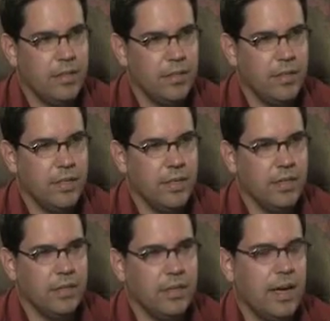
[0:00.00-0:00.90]

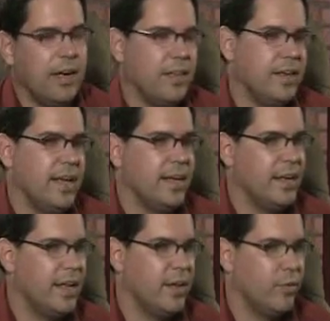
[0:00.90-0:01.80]
the kind of the
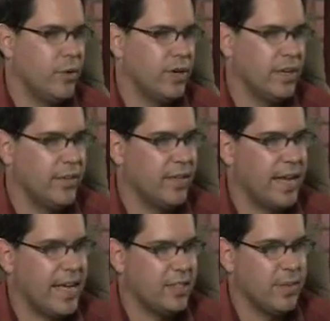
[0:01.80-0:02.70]
day-to-day working of the
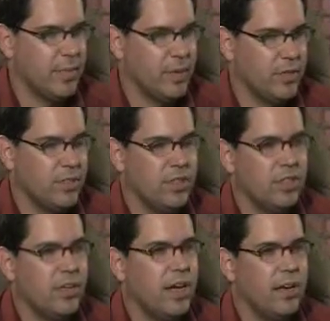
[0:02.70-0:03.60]
cast members.
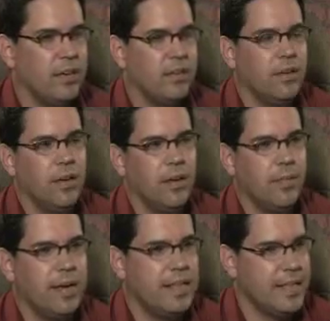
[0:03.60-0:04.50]
There's not
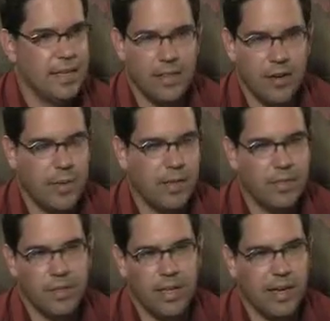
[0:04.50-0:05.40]
anything in there about
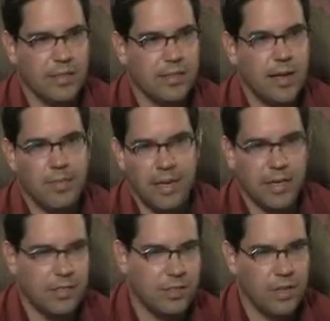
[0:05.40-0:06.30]
the latest
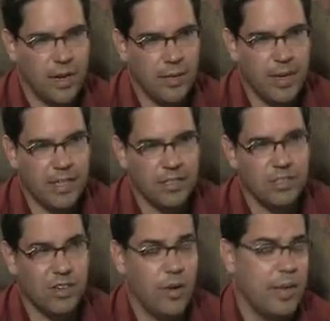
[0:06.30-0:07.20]
updates to the Haunted Mansion,
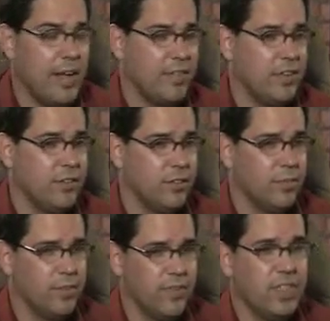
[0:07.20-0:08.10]
so I may have to do
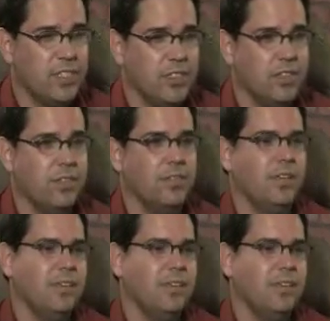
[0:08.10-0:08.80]
some revision soon.